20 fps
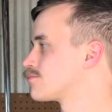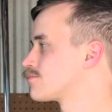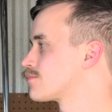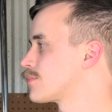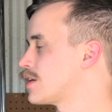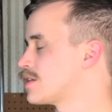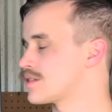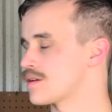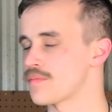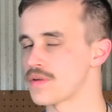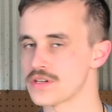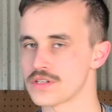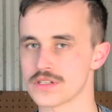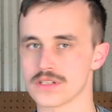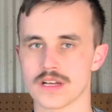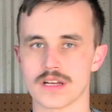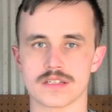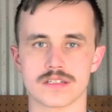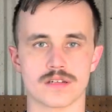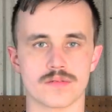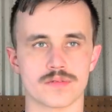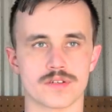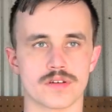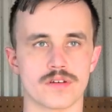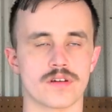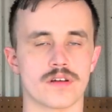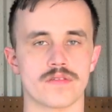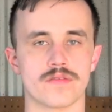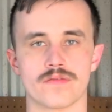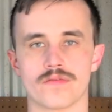As I mentioned last episode,
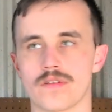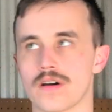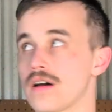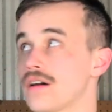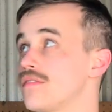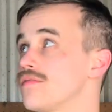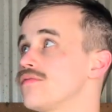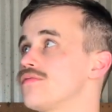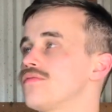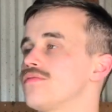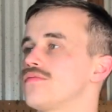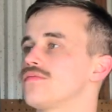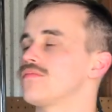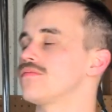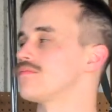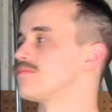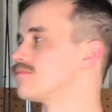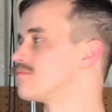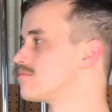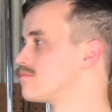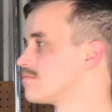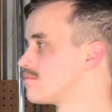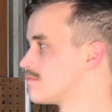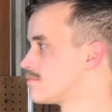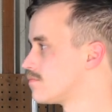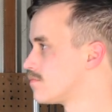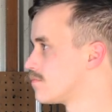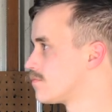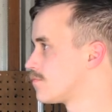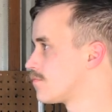I've
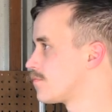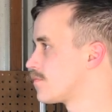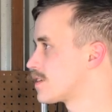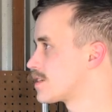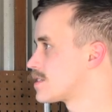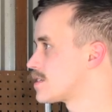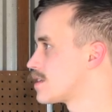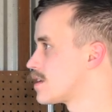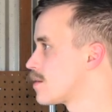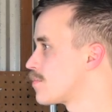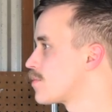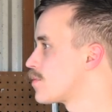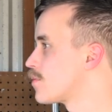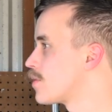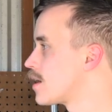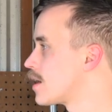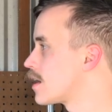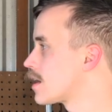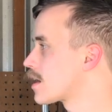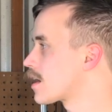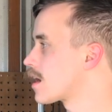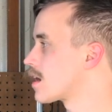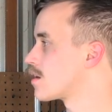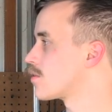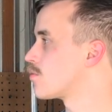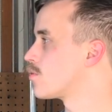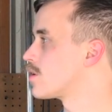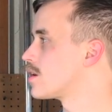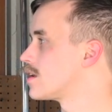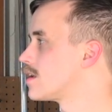fixed it up the way I kind of
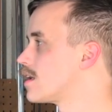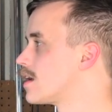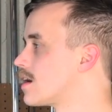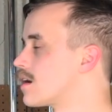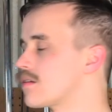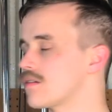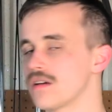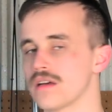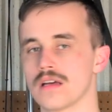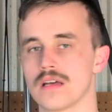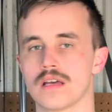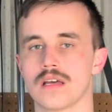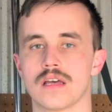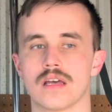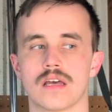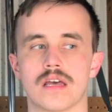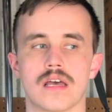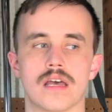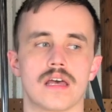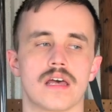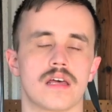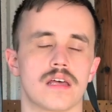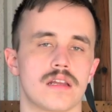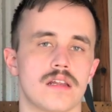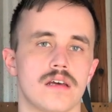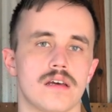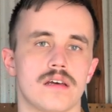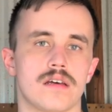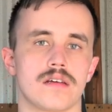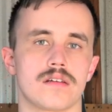want it now, and
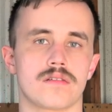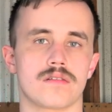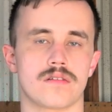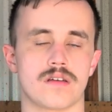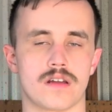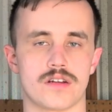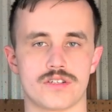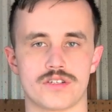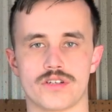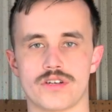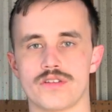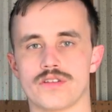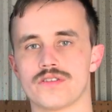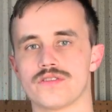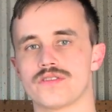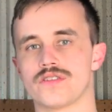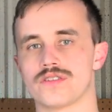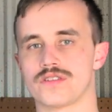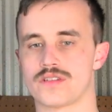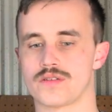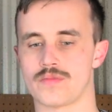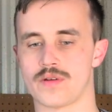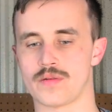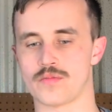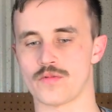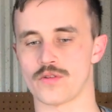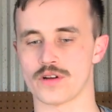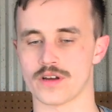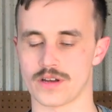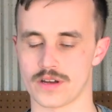kind of show you the system I'm
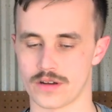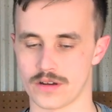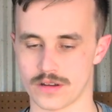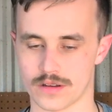working on.